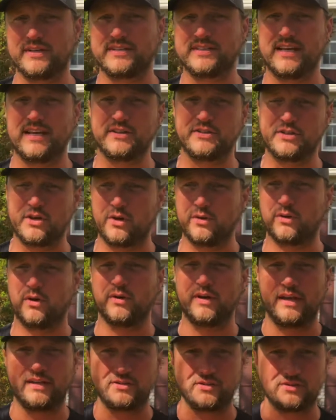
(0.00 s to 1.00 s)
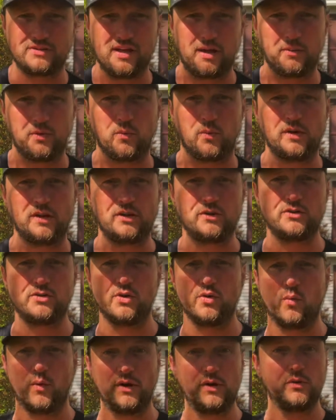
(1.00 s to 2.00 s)
say. So, okay, so tell me, what do you do?
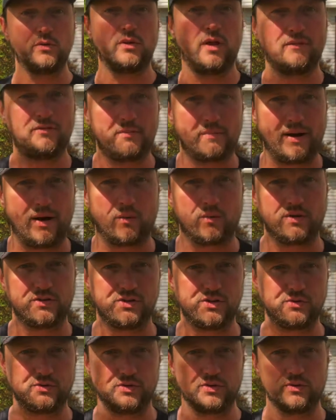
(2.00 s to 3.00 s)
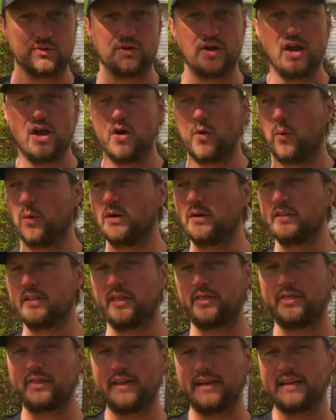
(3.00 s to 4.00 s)
What do you love about what you do? What are the
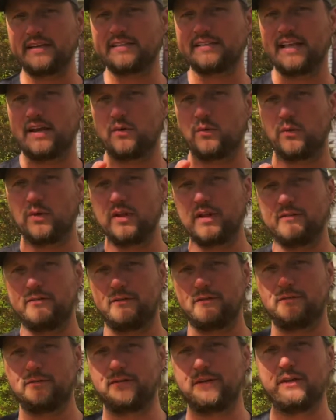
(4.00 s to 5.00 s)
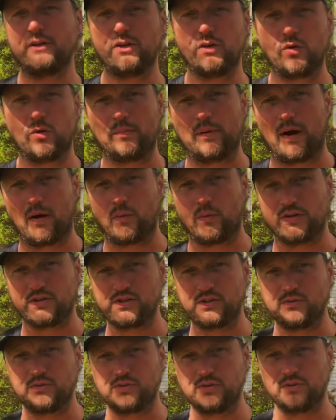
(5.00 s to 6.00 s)
things that really fulfill you about what
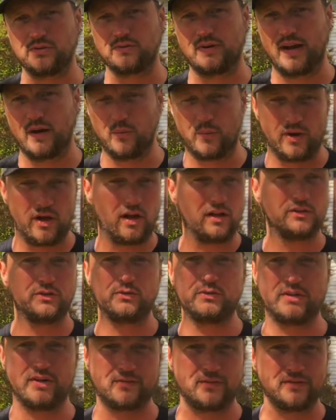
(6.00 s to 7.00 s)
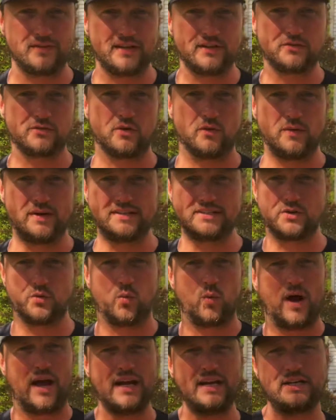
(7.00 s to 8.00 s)
you do, right? We all do different things for a reason.
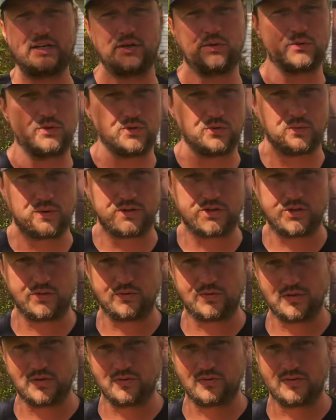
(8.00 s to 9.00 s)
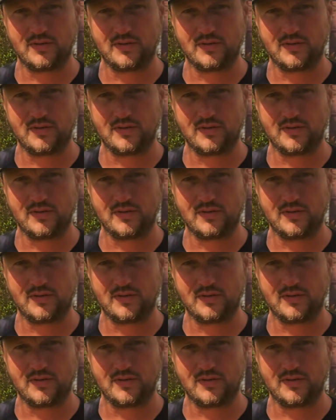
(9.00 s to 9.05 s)
Why do you do what you do?